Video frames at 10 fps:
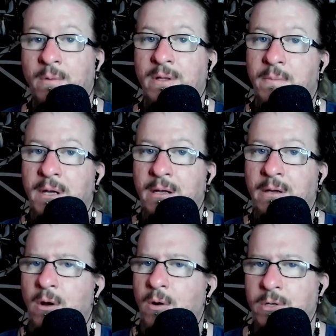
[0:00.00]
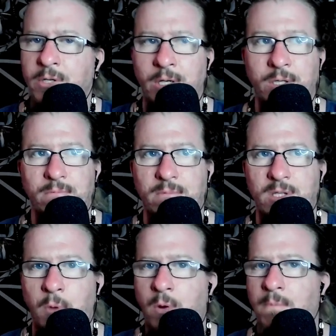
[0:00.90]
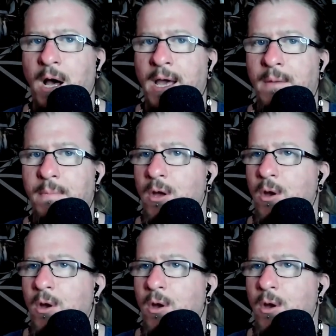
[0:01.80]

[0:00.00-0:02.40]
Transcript: with the man, or just smoke a pipe,